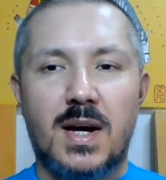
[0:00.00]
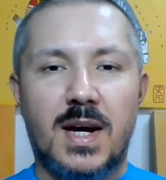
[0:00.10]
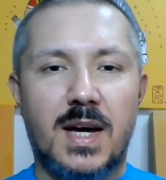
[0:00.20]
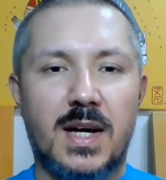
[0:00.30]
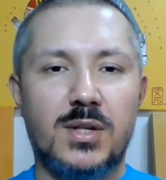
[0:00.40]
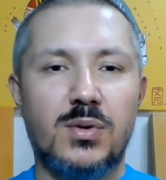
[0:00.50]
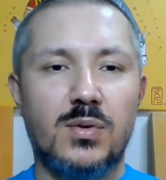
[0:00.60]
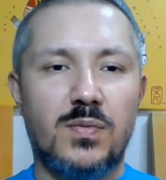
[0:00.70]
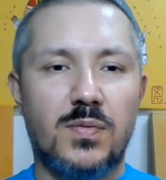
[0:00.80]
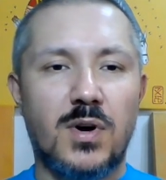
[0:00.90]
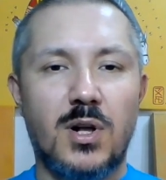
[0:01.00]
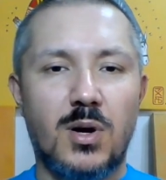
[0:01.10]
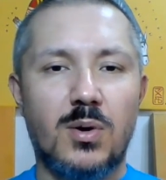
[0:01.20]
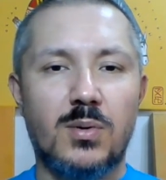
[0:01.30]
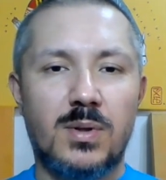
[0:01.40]
I had to
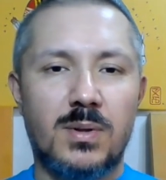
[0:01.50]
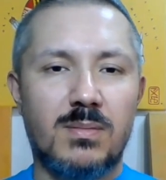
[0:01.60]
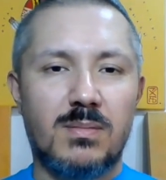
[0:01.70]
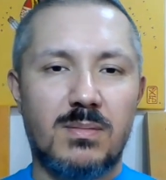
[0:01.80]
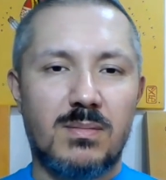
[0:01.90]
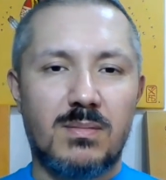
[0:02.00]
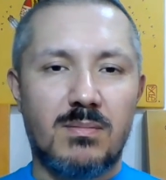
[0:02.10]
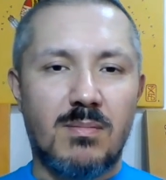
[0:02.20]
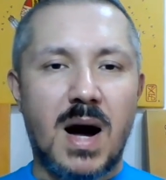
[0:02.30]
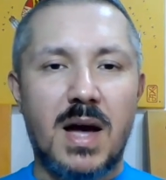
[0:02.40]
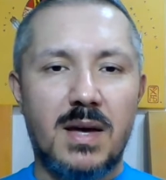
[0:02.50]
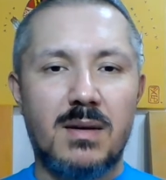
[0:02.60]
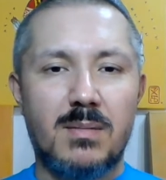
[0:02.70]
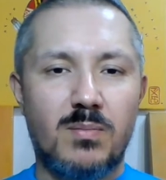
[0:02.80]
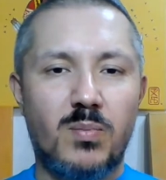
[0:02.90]
follow my
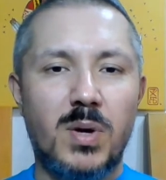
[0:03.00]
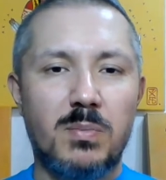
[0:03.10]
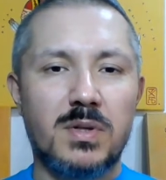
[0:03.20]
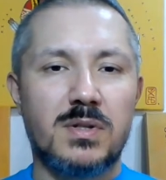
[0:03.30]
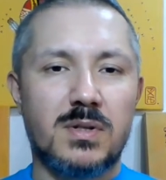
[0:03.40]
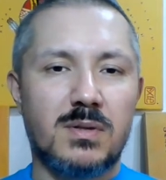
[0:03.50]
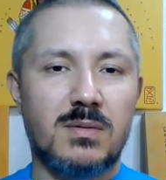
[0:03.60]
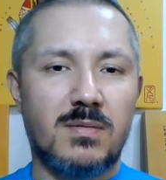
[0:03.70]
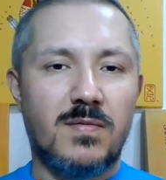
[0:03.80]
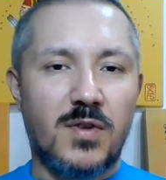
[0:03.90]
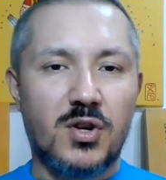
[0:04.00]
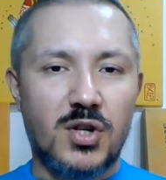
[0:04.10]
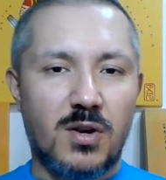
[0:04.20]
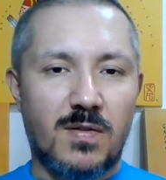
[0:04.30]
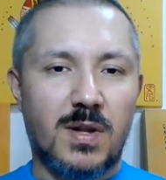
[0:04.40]
people's
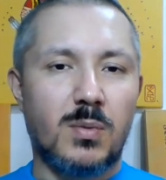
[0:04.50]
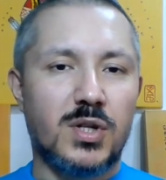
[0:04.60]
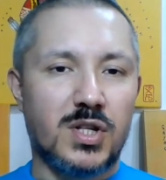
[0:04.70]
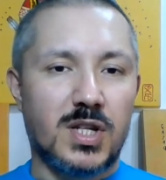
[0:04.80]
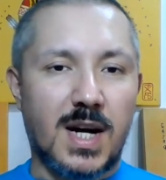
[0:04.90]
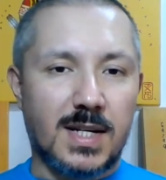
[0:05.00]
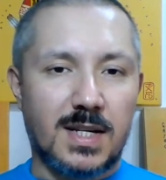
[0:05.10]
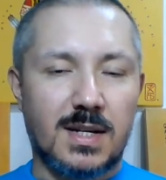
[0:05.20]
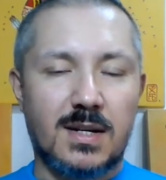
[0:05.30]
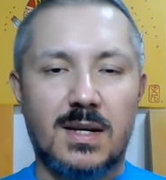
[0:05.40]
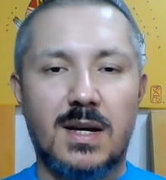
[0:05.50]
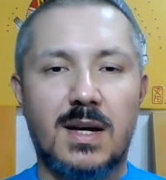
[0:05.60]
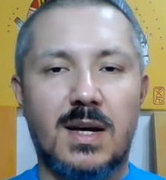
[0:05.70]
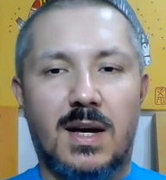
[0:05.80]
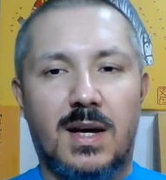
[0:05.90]
version of it, which is Kazakh.
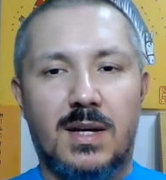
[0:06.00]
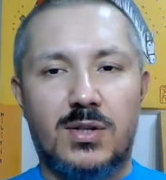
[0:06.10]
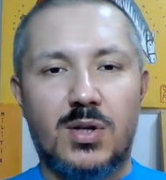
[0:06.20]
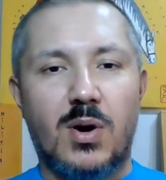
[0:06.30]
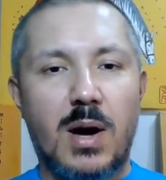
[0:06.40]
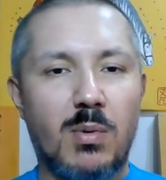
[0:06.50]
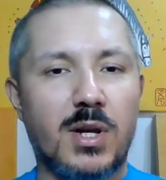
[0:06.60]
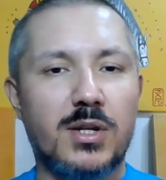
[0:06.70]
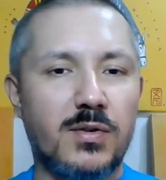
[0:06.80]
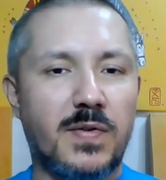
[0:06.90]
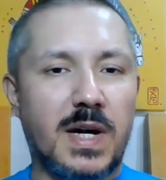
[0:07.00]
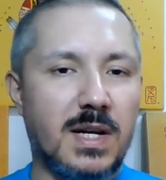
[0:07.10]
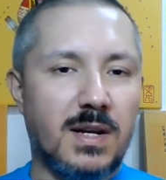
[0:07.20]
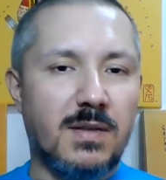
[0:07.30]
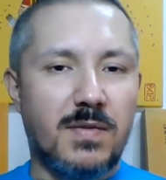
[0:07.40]
So I wanted to find
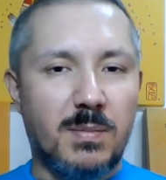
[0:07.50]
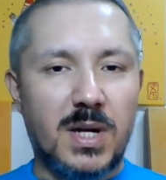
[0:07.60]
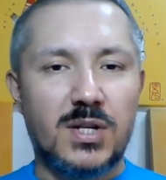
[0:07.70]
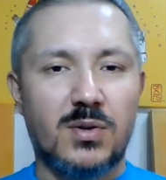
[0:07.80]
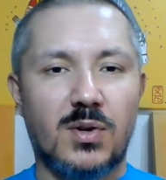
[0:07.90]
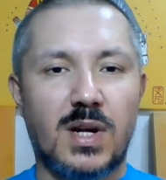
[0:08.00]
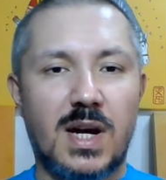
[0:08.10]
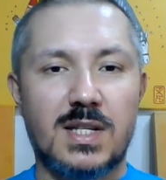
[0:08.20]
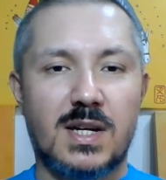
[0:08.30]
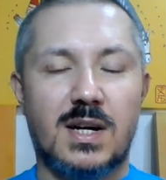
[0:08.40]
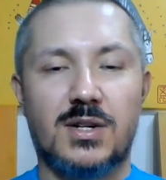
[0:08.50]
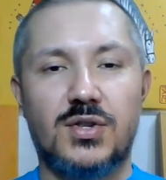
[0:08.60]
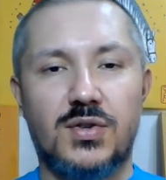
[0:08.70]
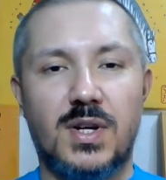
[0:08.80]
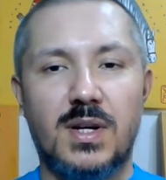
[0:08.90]
an information on Kazakh
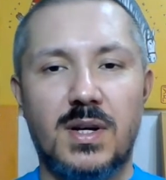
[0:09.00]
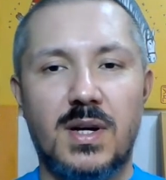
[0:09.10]
archery,